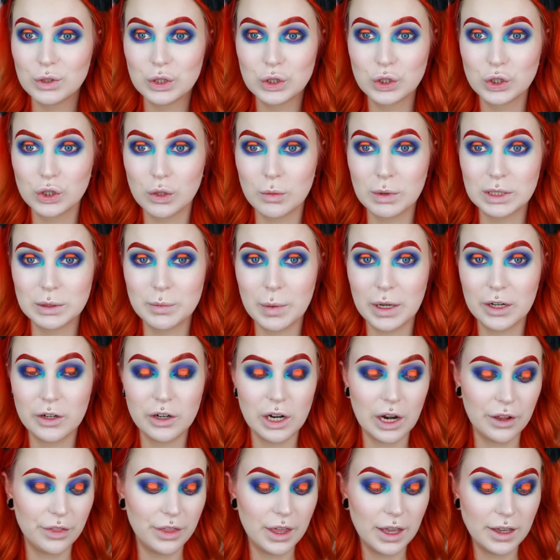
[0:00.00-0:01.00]
So much
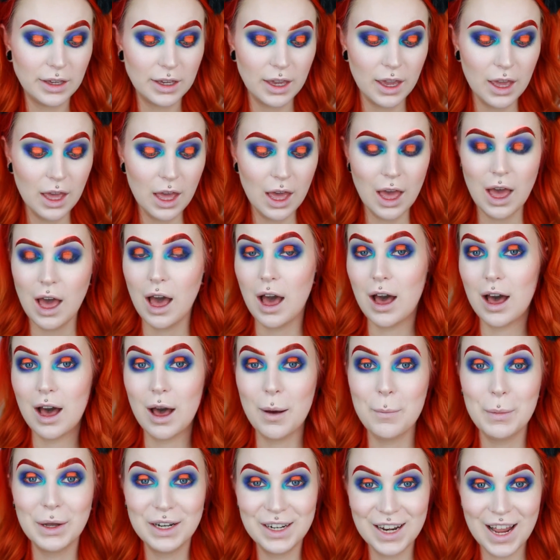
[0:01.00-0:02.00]
better, I think.
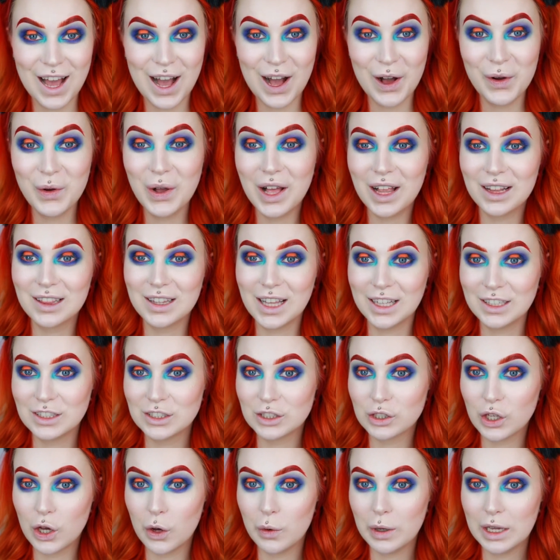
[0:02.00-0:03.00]
But now
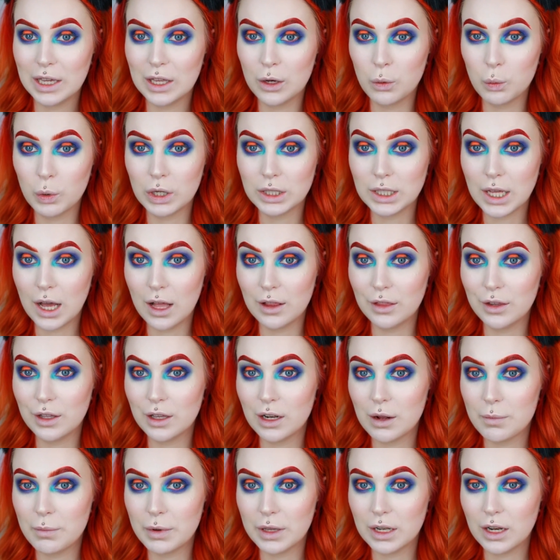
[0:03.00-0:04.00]
let's go in with a
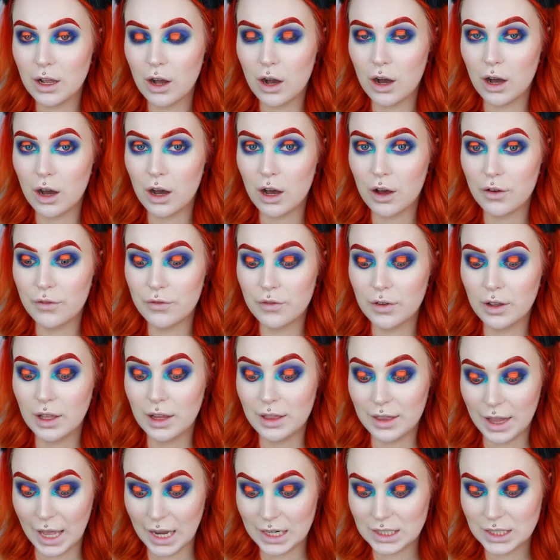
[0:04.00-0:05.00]
little bit of
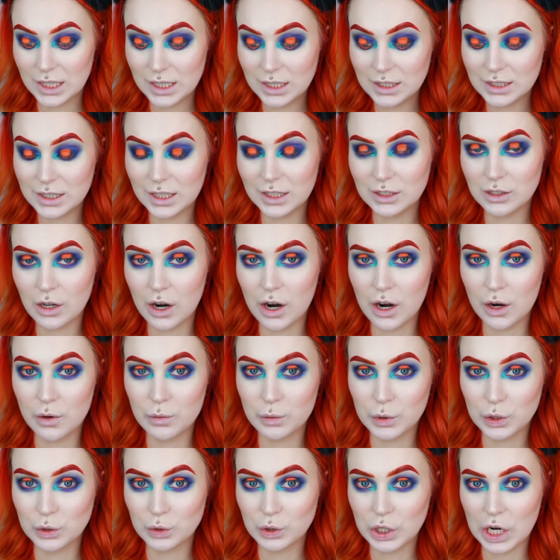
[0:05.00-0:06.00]
lashes. These are
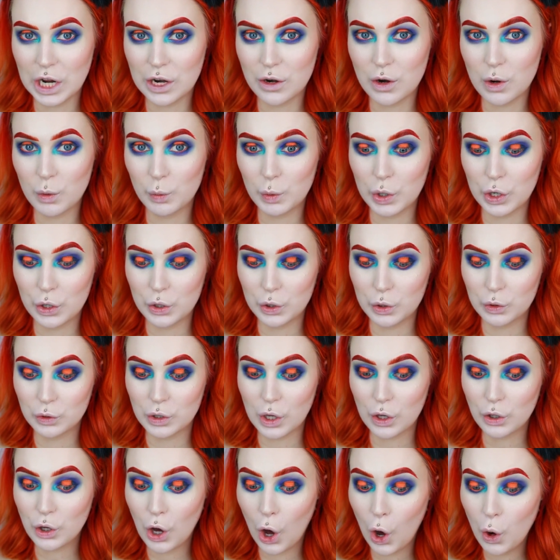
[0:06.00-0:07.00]
Rouge and
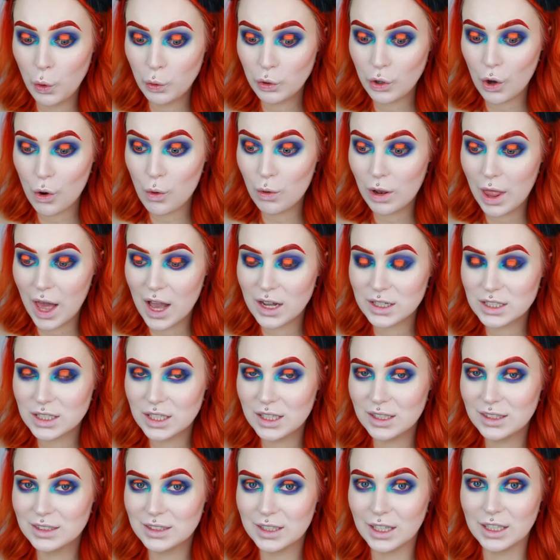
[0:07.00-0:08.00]
Rogue Cocoa
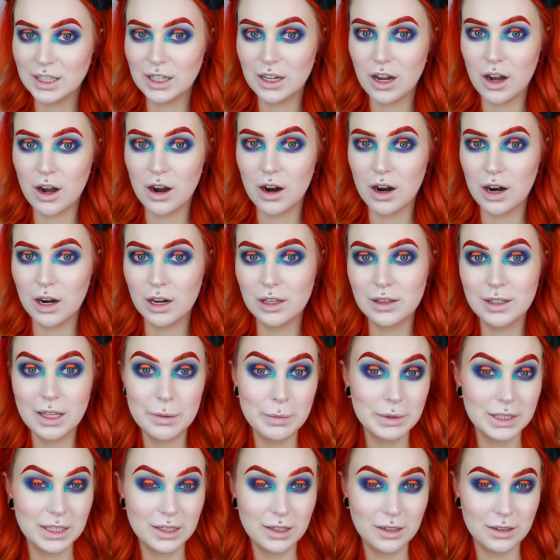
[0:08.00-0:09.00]
lashes. They are
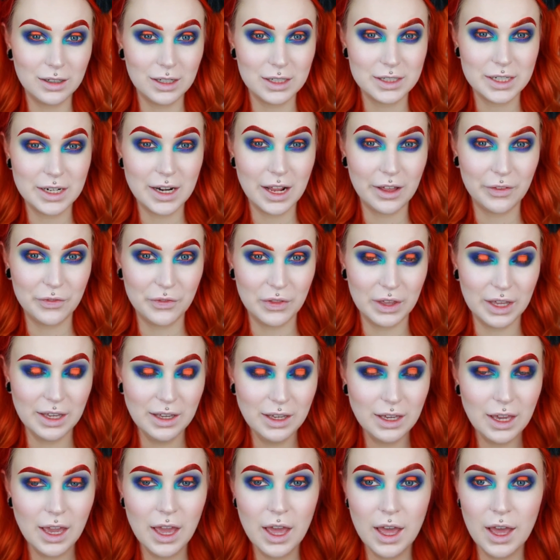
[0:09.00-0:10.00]
limited edition, I
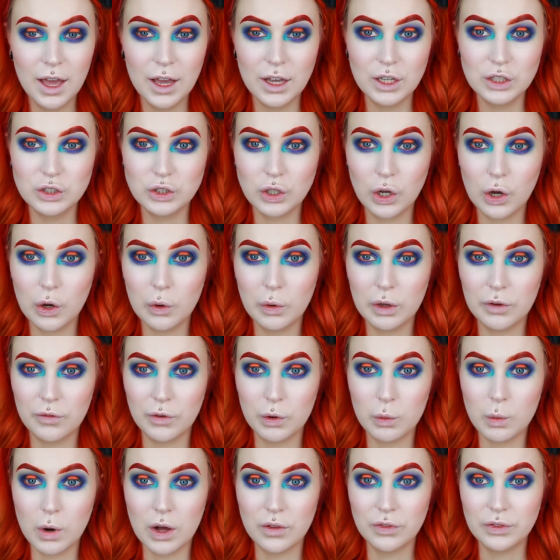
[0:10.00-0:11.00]
think. So if
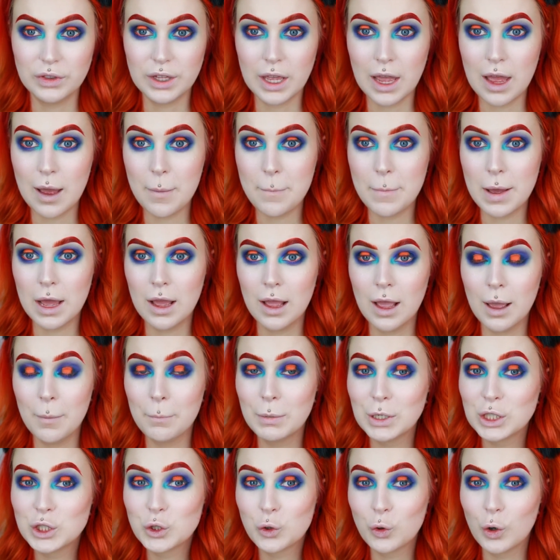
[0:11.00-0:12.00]
you want them,
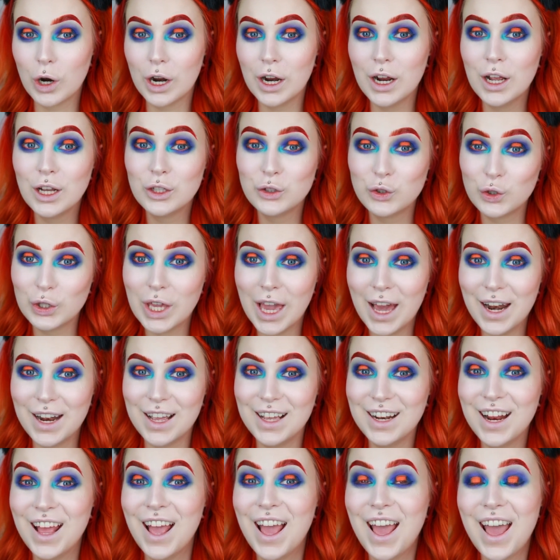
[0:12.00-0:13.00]
be sure to get
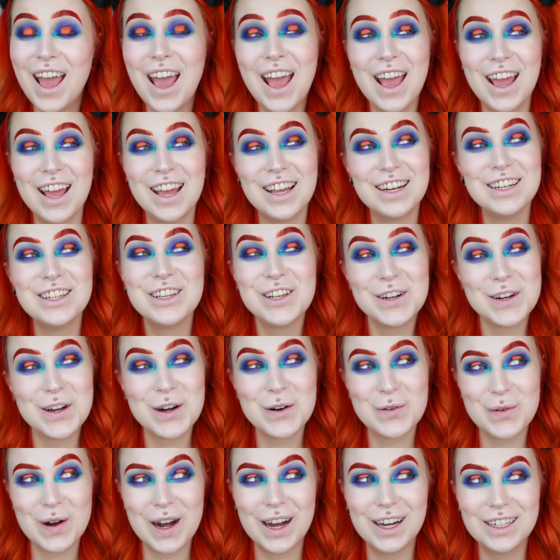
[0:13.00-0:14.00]
it. And you
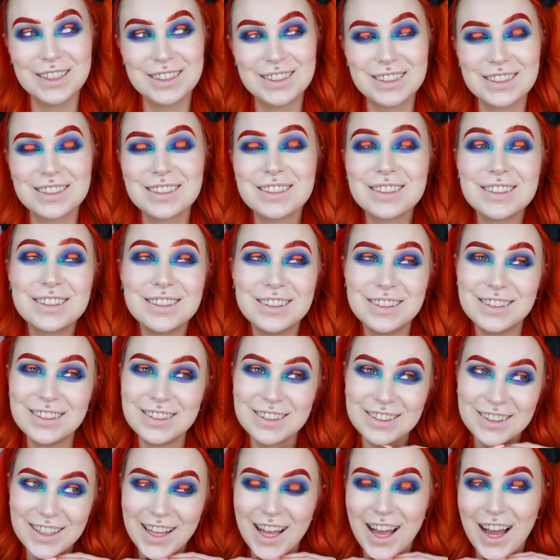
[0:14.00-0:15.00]
know what?
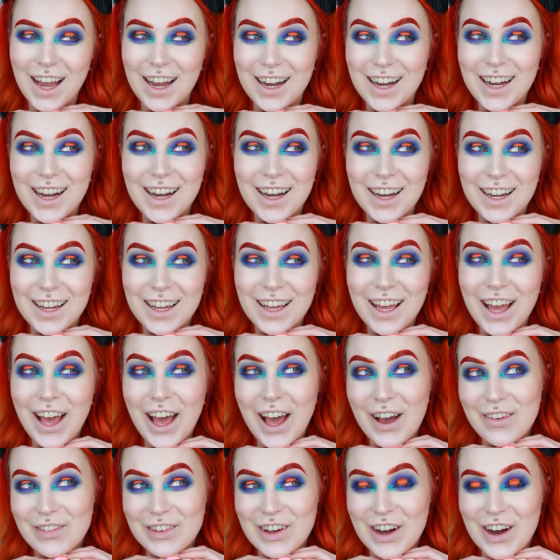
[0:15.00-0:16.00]
I
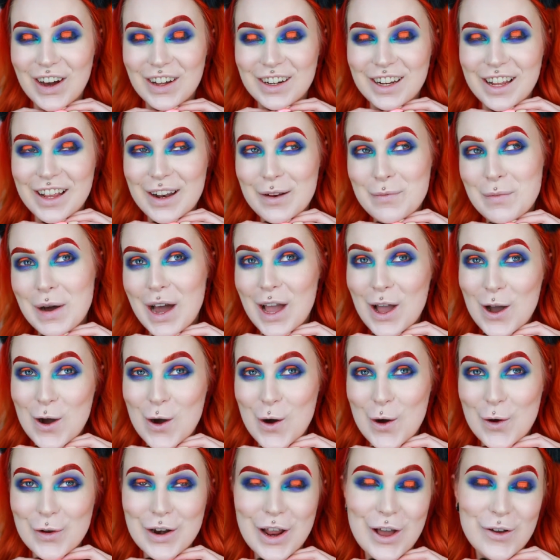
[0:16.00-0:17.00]
have gotten my
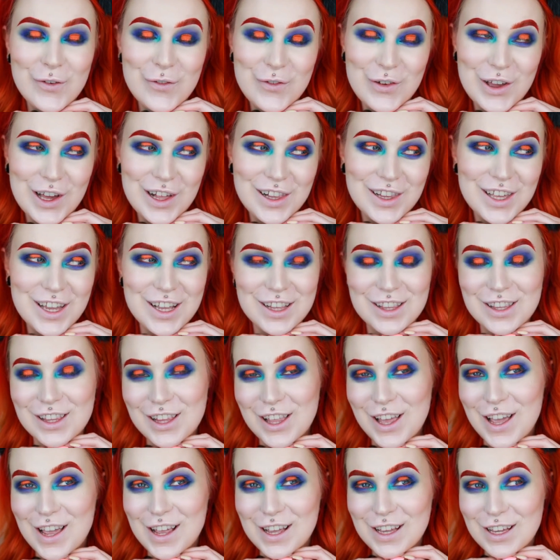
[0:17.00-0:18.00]
own affiliate
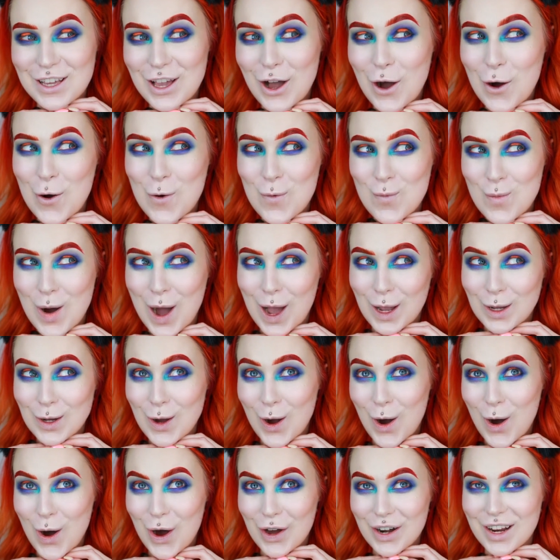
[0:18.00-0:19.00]
link. Oh my
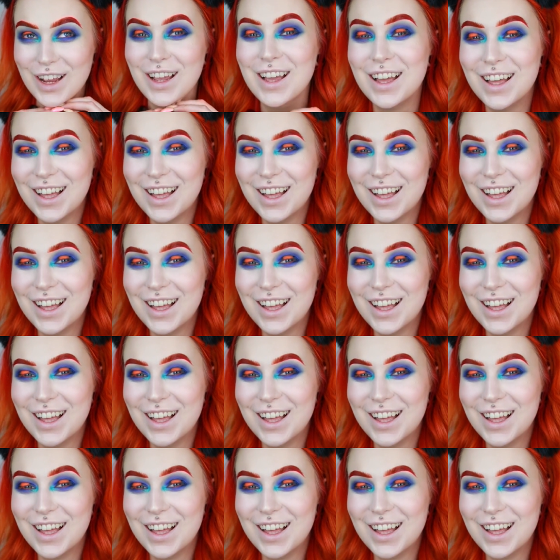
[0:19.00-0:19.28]
god.